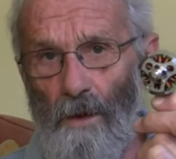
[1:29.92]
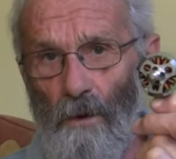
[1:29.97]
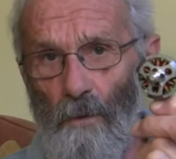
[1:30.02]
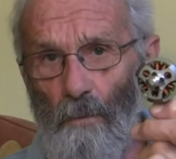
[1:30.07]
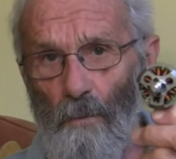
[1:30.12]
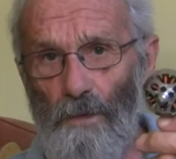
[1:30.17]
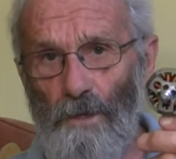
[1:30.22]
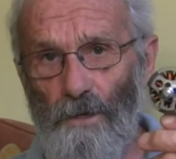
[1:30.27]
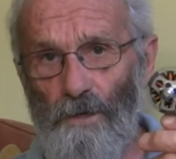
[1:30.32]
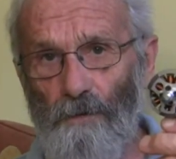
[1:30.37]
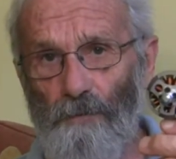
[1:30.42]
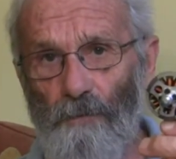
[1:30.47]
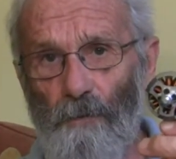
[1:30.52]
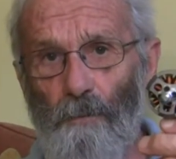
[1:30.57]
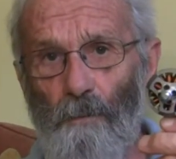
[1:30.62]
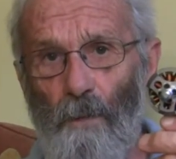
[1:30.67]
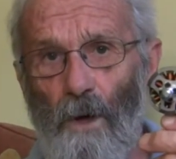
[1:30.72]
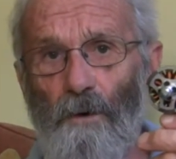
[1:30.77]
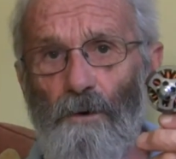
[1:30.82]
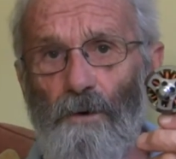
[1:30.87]
with a
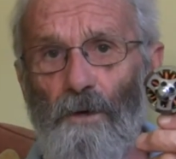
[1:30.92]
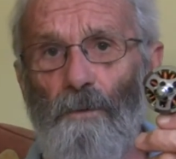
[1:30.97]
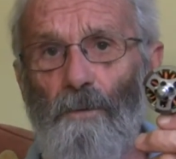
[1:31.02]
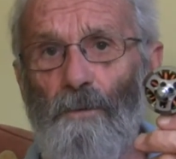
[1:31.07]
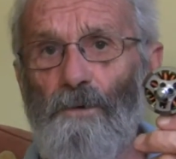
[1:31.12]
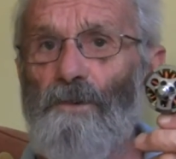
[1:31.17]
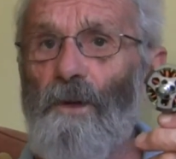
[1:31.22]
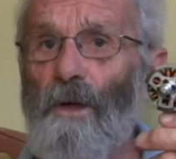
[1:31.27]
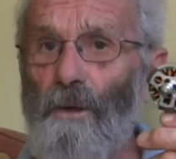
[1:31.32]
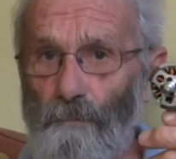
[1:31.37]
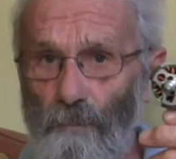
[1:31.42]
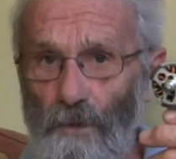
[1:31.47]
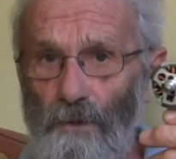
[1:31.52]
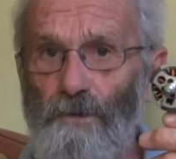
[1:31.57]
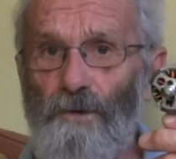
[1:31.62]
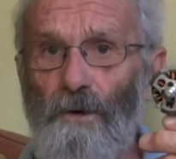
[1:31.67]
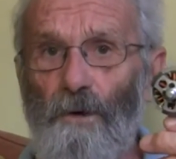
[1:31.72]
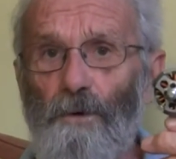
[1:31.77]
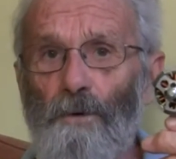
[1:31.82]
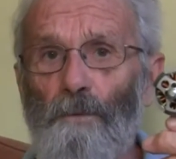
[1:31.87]
different motor, which I'm going to
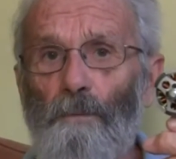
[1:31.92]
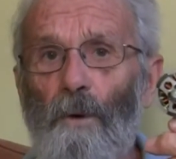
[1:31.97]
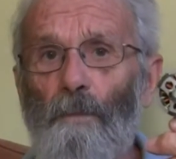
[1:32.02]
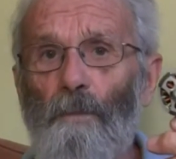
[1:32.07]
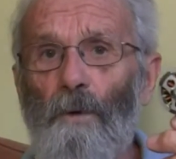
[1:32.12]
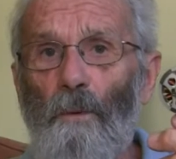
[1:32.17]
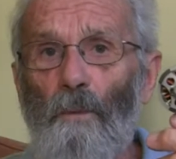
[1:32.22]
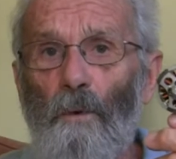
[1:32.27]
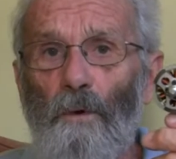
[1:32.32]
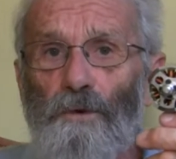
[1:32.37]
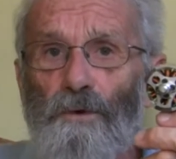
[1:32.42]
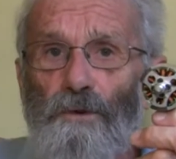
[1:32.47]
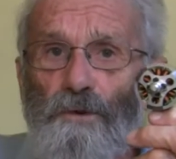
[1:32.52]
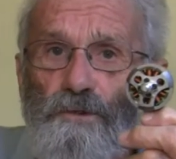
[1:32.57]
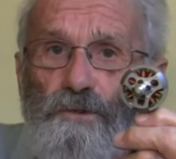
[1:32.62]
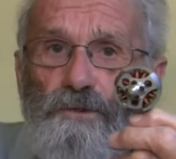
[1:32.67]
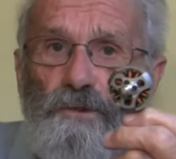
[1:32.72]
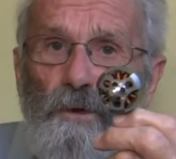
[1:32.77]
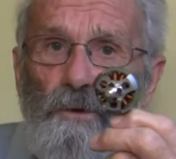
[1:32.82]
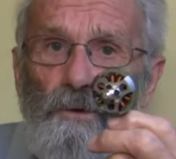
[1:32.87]
show you in a moment, I wanted to
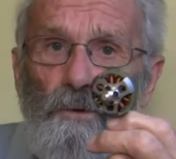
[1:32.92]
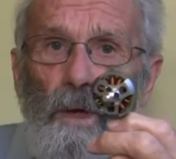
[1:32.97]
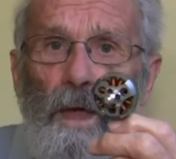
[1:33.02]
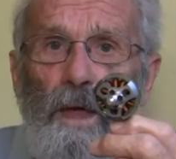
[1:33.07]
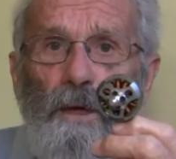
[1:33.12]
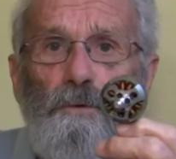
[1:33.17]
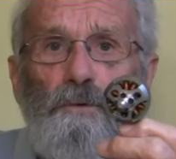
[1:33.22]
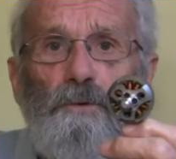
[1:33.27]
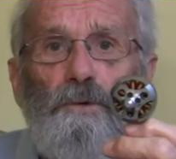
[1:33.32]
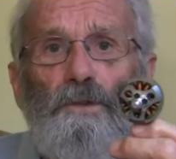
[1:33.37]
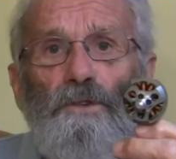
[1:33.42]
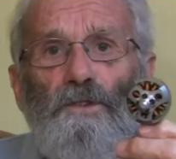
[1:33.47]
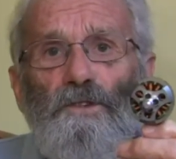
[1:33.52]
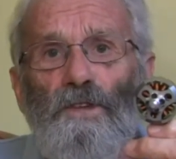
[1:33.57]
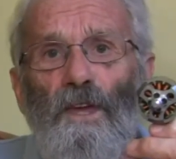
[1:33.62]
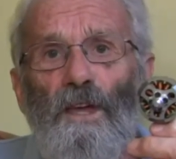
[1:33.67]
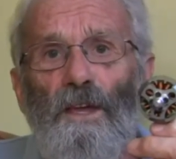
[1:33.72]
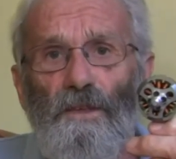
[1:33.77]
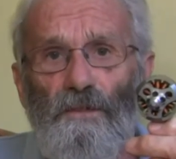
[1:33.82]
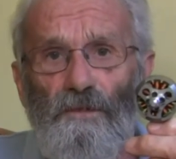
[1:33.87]
show you how you can
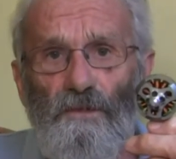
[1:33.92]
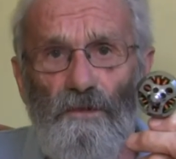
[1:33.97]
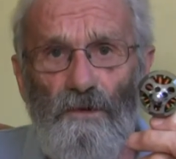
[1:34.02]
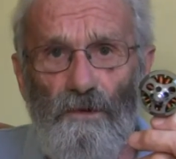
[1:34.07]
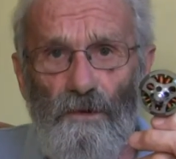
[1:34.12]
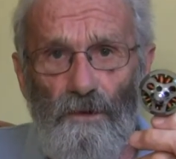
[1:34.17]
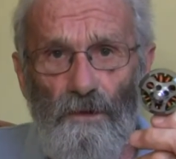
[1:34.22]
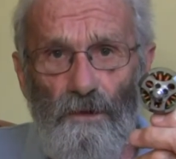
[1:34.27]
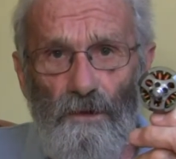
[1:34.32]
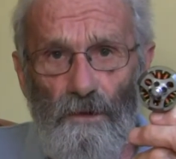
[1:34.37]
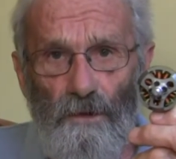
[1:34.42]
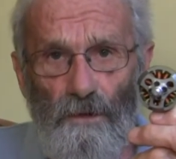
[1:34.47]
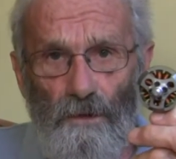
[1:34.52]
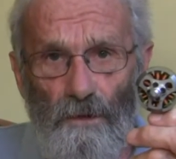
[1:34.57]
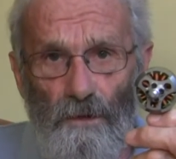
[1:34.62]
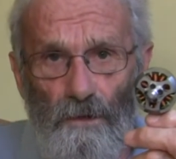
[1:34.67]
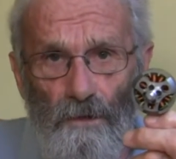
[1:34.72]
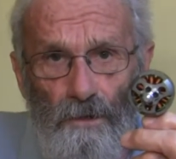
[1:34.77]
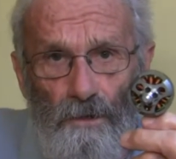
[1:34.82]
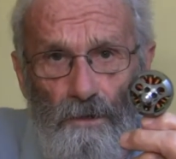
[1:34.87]
test
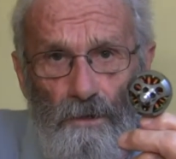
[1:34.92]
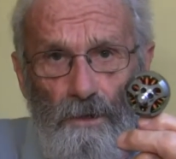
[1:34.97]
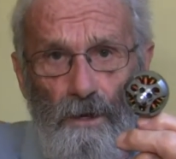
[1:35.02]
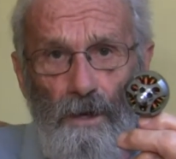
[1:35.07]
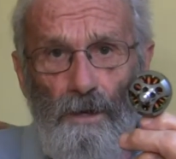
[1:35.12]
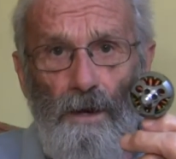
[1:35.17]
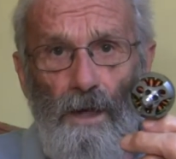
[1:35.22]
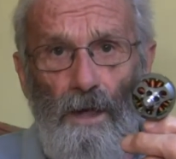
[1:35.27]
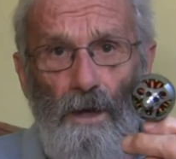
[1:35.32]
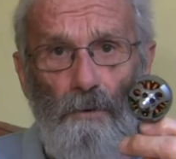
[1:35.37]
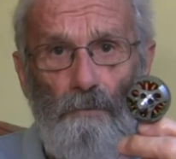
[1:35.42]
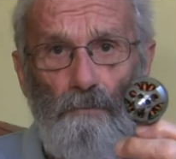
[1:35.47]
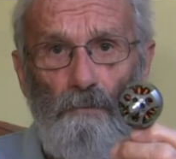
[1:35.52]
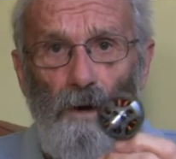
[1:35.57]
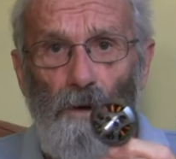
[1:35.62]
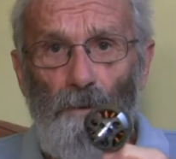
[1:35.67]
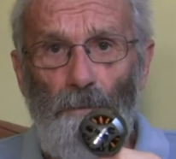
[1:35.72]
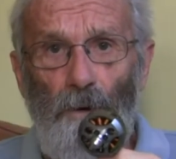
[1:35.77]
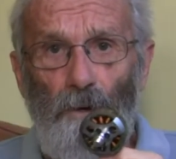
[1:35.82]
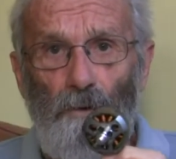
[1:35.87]
an
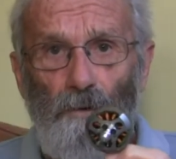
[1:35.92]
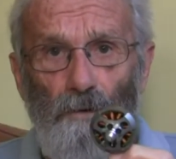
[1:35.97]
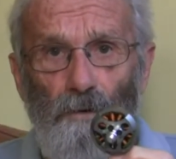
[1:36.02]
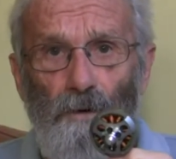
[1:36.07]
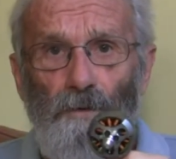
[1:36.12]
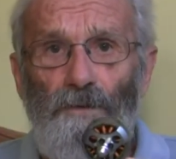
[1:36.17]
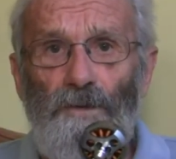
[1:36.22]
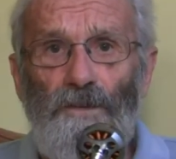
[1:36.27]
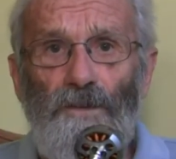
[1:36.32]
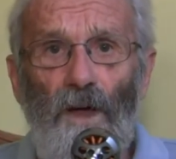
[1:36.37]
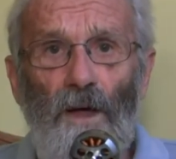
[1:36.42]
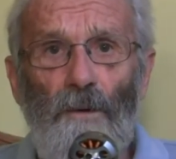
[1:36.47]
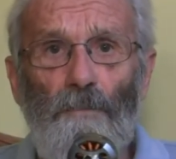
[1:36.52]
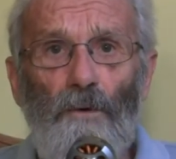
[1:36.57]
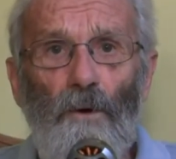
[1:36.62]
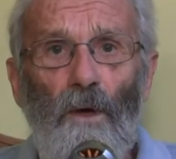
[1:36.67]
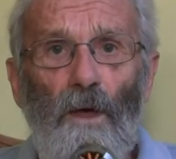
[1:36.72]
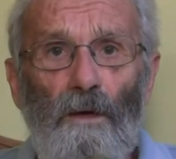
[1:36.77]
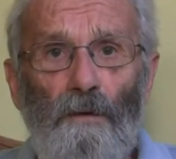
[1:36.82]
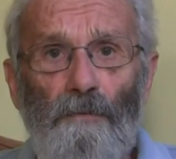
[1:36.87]
outrunner motor. Anytime
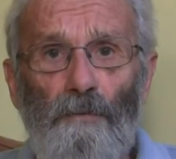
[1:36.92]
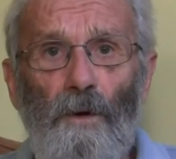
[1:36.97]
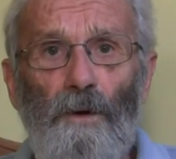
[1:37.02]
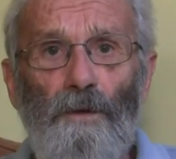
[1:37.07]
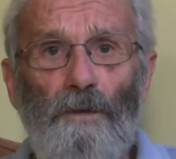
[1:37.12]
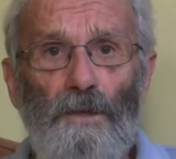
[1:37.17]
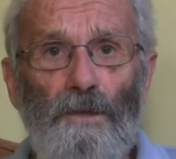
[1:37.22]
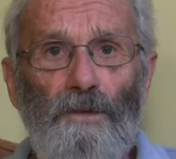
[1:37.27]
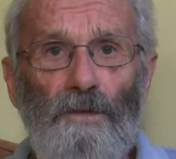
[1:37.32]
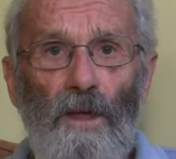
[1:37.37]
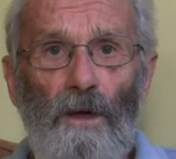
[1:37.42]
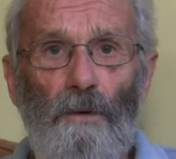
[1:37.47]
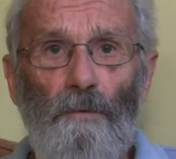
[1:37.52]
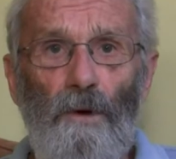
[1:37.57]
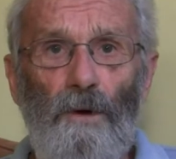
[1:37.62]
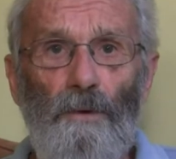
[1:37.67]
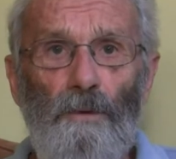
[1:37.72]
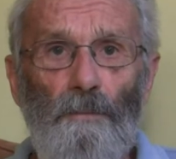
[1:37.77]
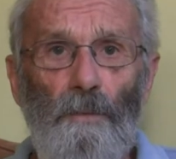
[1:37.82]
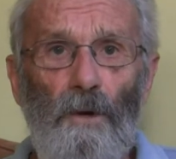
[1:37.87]
you have one of these
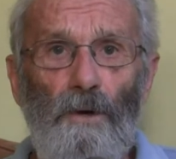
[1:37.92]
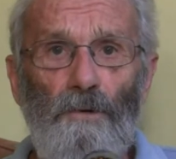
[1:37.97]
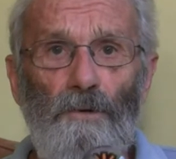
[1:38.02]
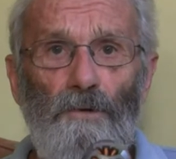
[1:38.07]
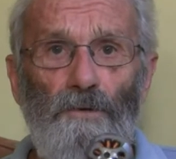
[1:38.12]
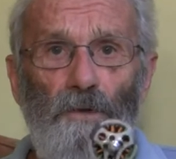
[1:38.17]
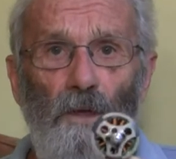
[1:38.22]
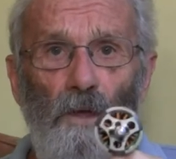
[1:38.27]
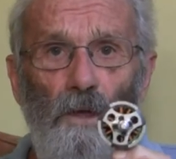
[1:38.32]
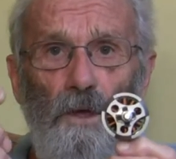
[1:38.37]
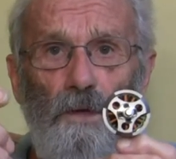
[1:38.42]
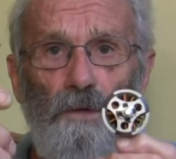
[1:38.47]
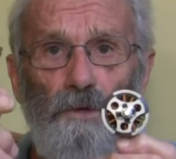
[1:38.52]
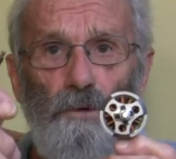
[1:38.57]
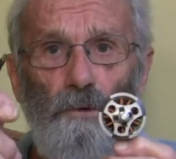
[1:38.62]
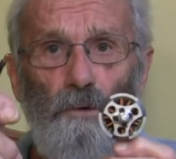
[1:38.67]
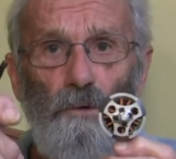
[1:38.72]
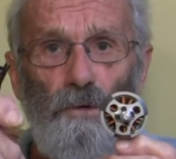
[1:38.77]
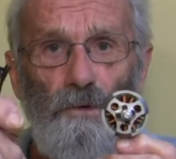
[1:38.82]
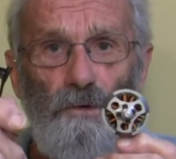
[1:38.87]
outrunner motors,
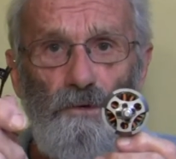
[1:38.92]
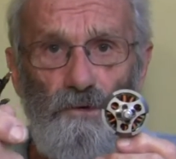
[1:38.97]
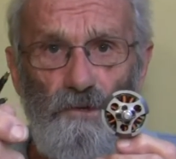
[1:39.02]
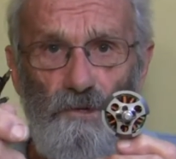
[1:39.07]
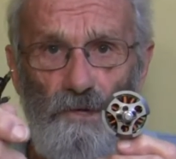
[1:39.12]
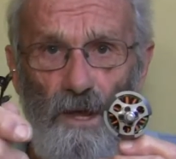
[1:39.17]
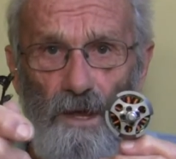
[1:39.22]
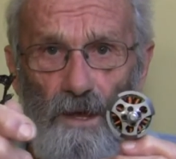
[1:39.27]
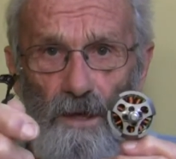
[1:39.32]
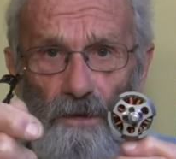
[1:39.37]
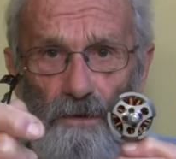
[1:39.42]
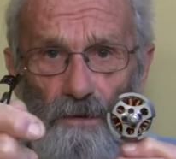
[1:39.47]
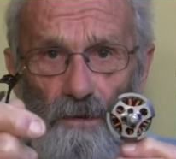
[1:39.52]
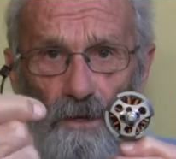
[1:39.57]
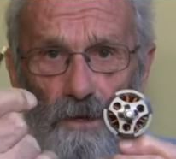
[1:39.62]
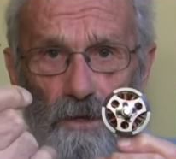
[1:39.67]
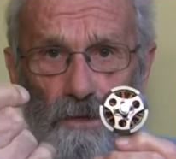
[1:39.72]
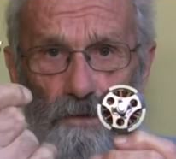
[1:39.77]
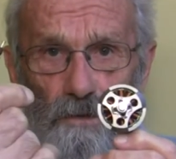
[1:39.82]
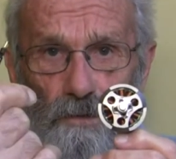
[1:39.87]
you can check it
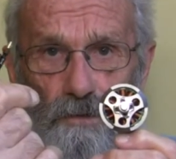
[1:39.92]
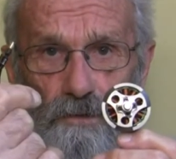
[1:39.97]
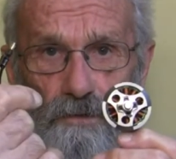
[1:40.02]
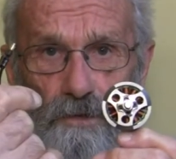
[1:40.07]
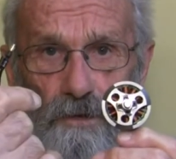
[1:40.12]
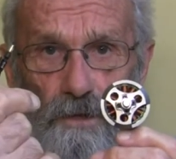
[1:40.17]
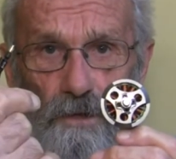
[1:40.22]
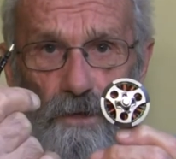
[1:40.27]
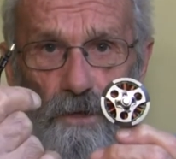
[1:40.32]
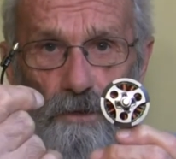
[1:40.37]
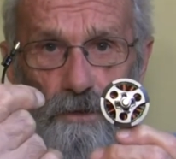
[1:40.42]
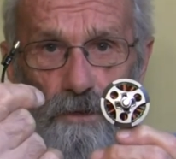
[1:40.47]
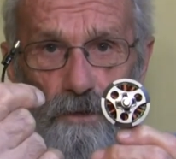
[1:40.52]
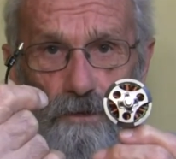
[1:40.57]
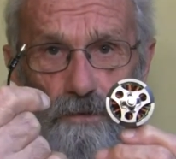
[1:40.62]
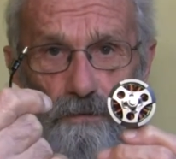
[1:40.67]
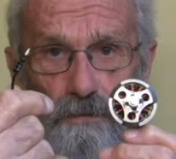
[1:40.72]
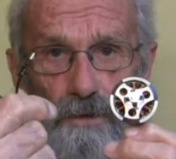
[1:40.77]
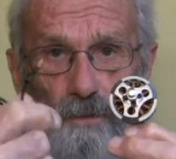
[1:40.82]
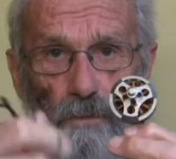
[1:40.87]
using the
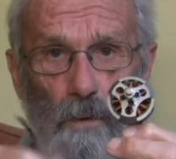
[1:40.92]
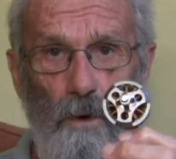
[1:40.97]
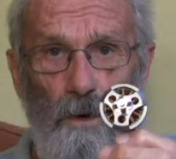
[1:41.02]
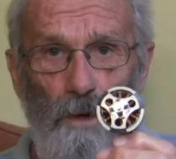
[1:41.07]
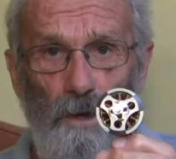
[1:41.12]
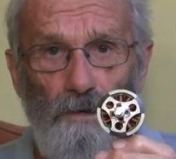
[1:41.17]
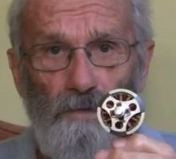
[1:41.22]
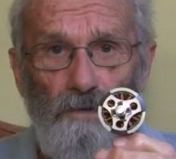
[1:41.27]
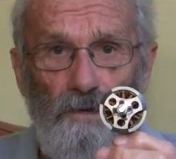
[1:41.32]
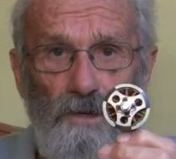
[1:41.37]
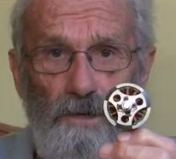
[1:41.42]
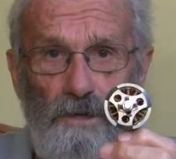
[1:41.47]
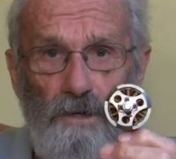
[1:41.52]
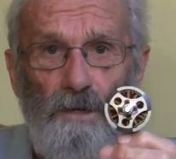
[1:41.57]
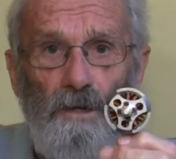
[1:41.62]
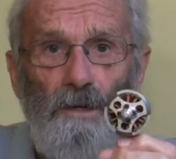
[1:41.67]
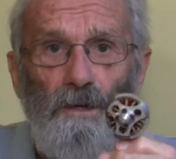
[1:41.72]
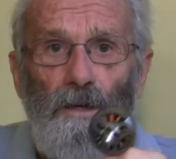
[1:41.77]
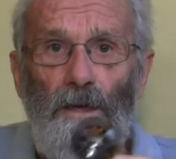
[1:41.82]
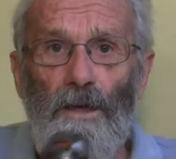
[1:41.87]
3 wires
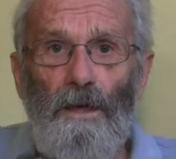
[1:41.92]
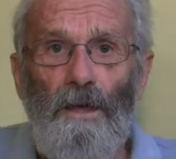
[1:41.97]
here